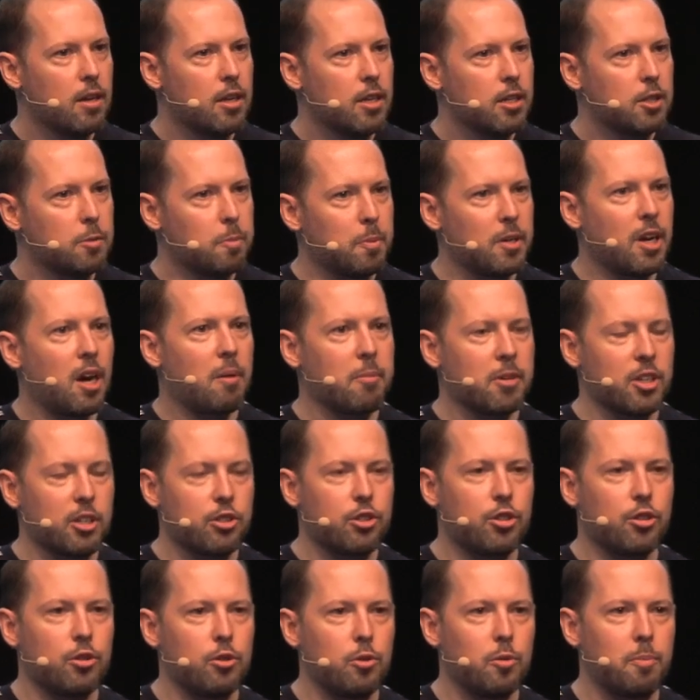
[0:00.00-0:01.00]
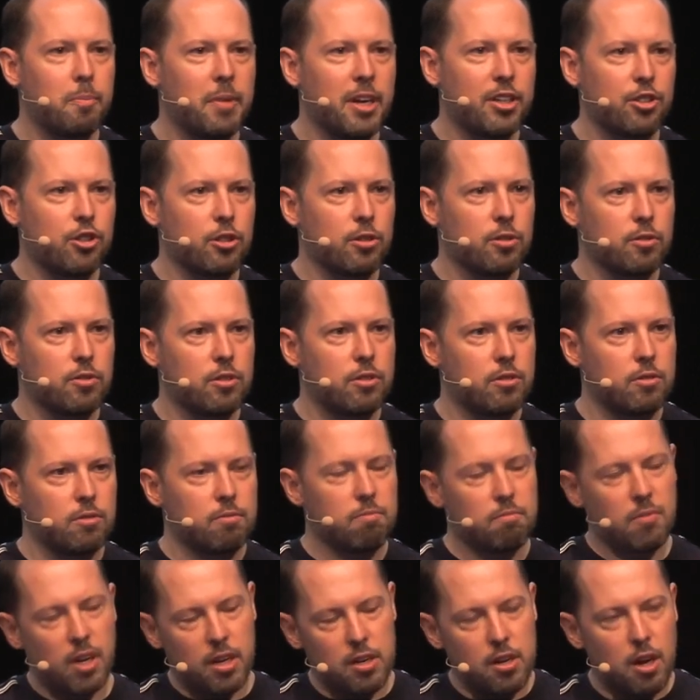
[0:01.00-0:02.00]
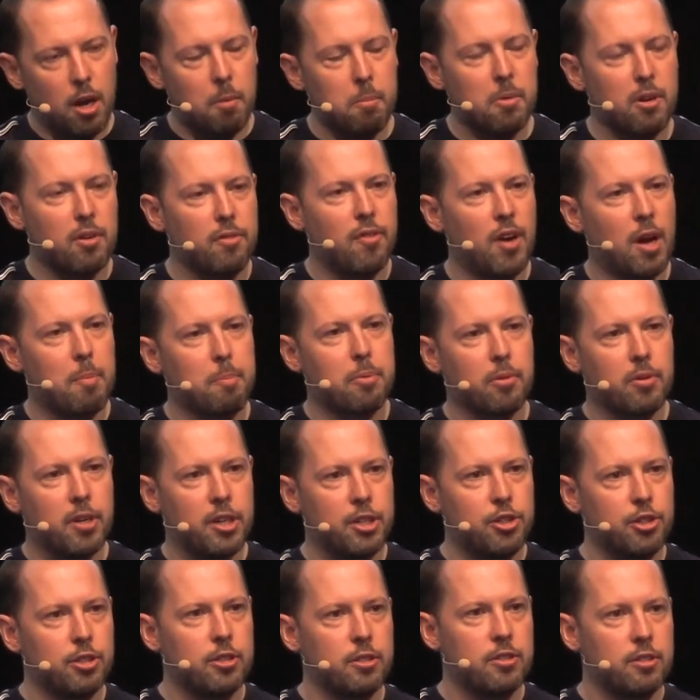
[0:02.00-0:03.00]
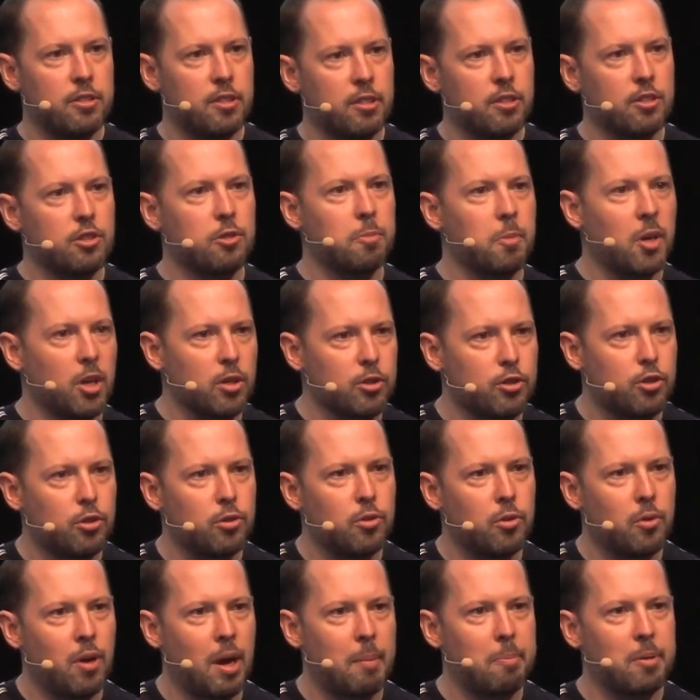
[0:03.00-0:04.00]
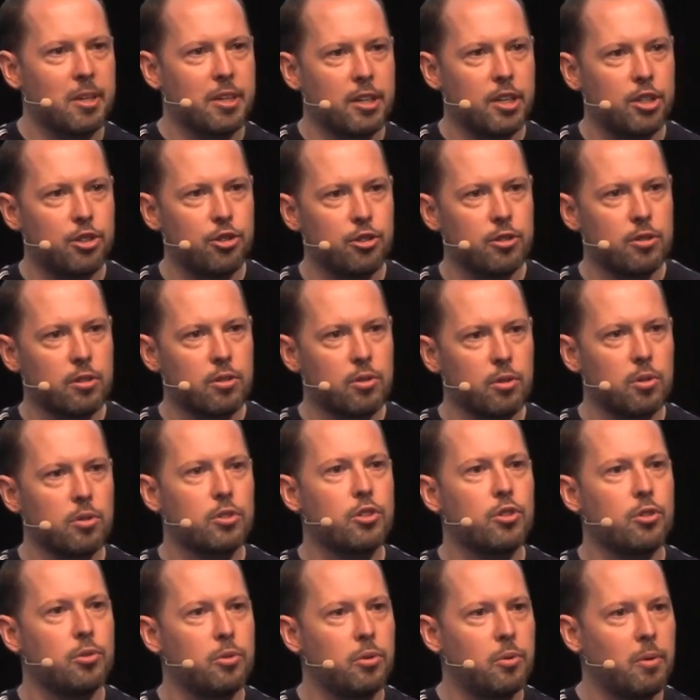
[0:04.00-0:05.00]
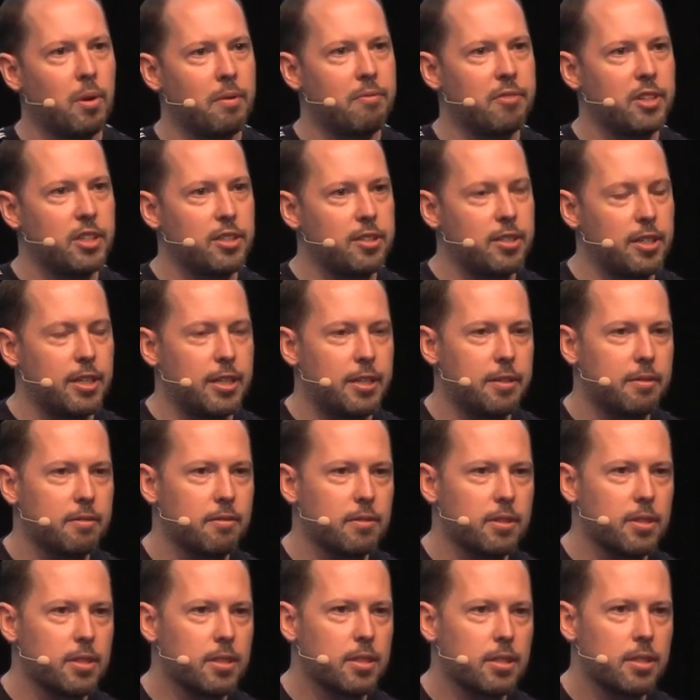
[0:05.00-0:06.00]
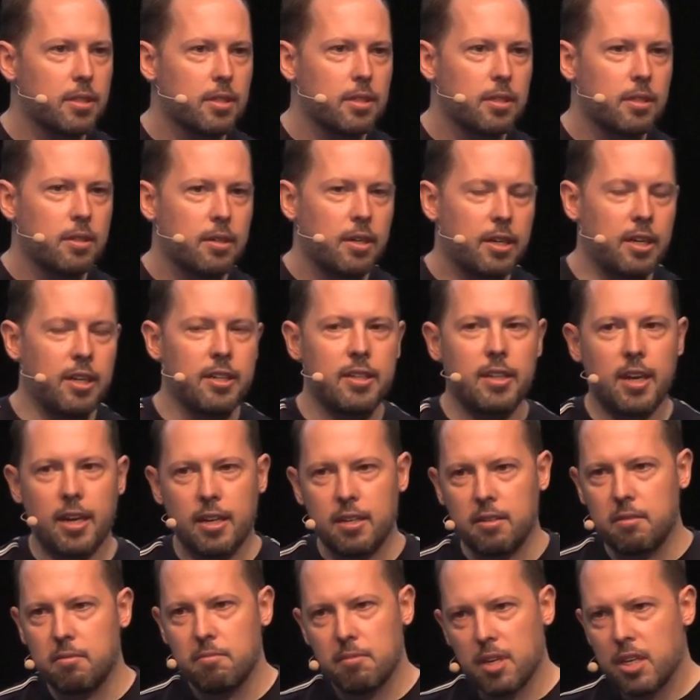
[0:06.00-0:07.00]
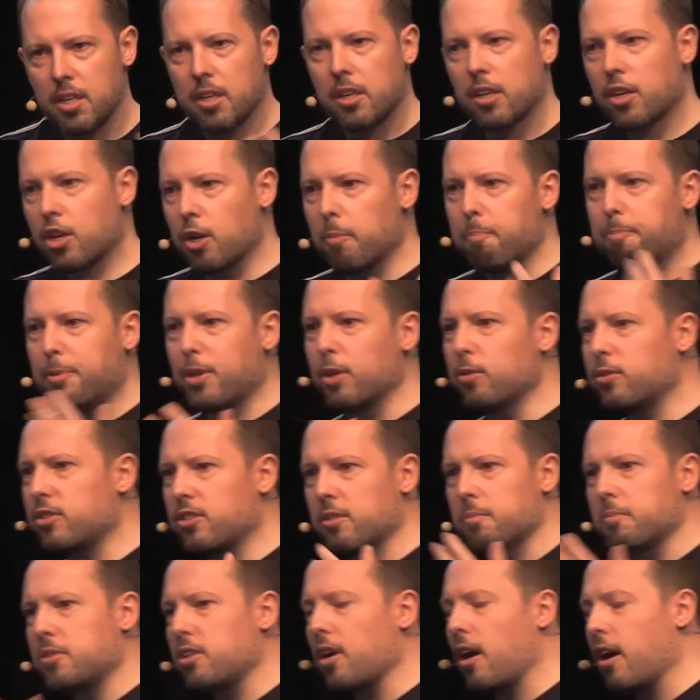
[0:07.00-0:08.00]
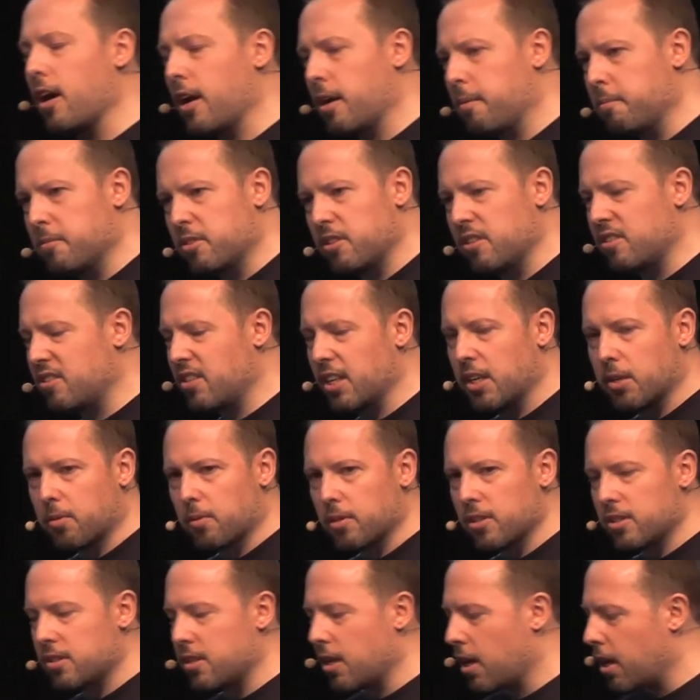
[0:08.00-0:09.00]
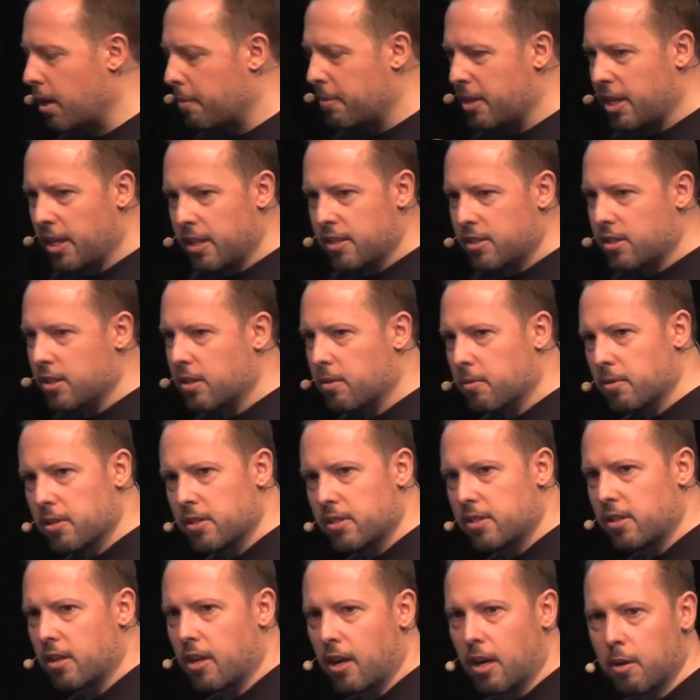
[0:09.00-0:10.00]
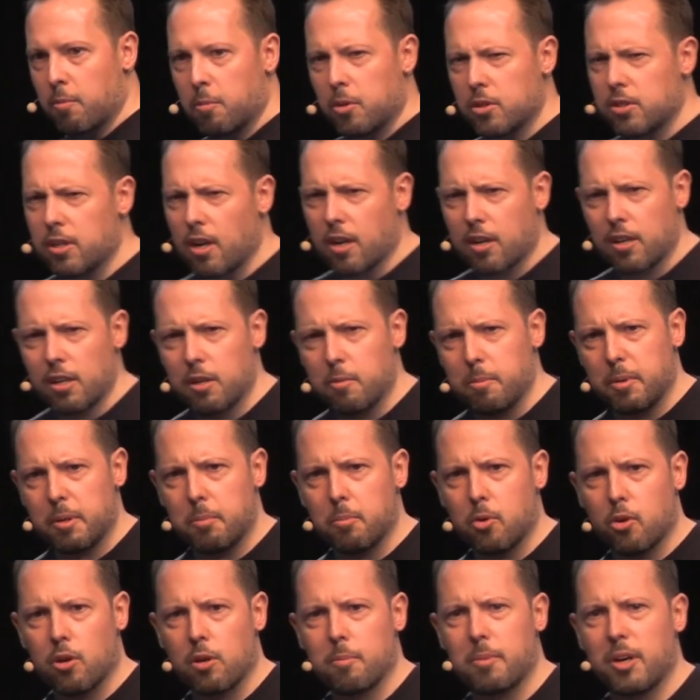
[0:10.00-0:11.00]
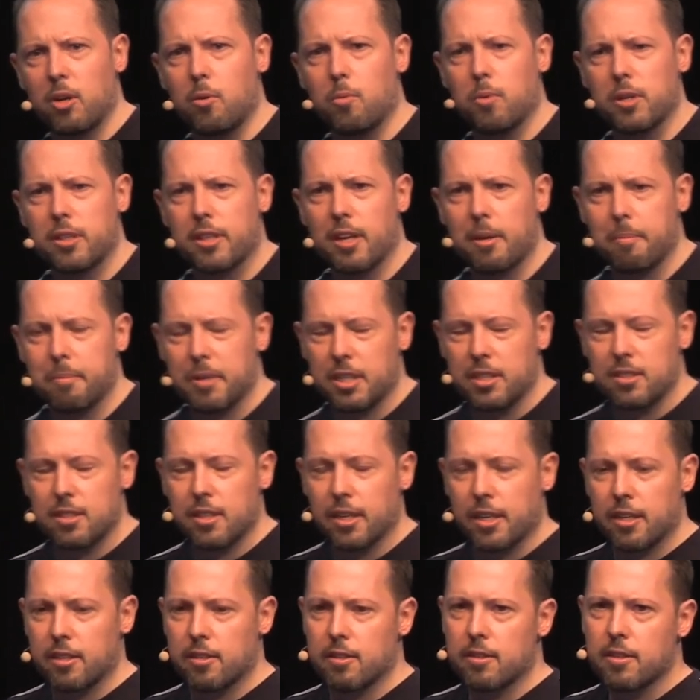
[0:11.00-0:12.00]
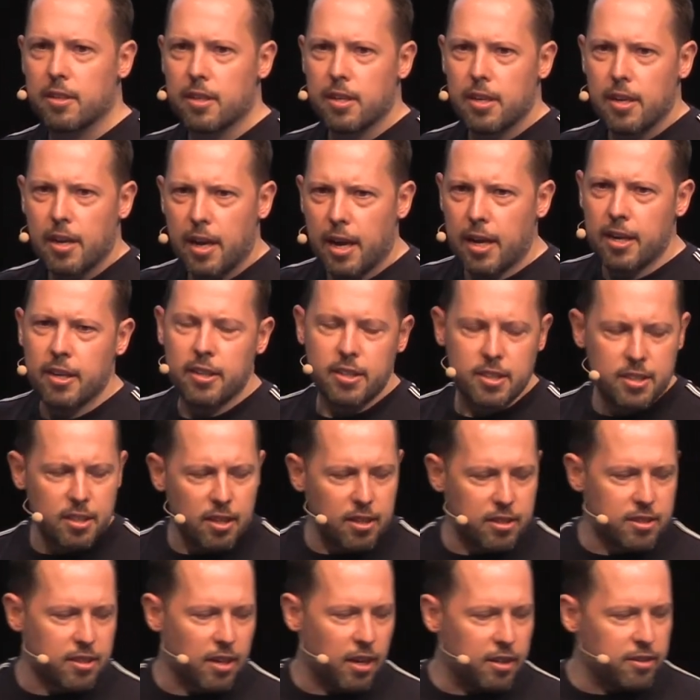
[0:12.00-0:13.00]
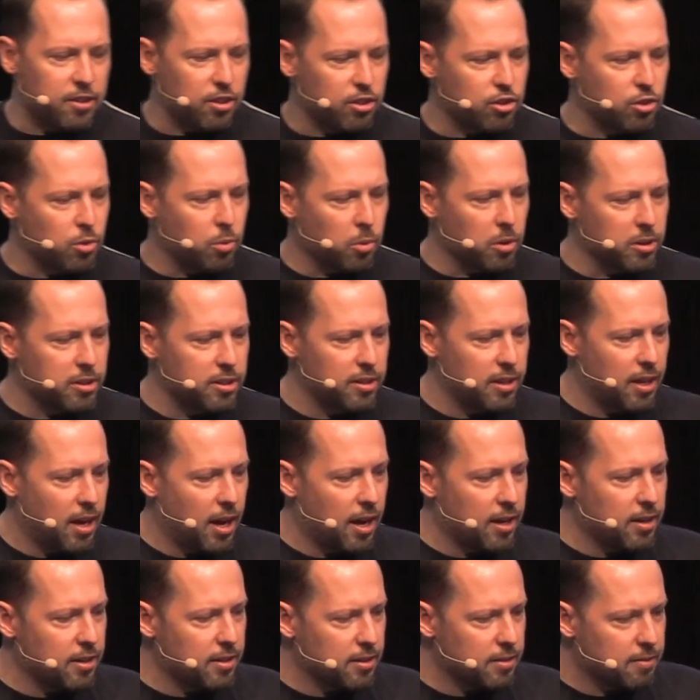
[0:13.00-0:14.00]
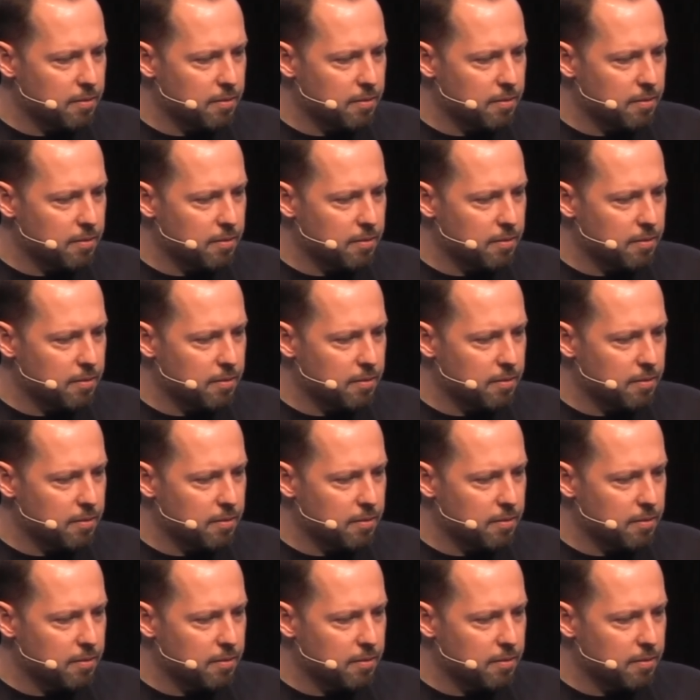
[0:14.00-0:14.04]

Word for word: Speedometer 2 measures a number of operations in a small to-do application called to-do MVC, and it then computes some times, a synchronous time and asynchronous time. We'll talk a little bit more about what that means later, and it assigns a score to that.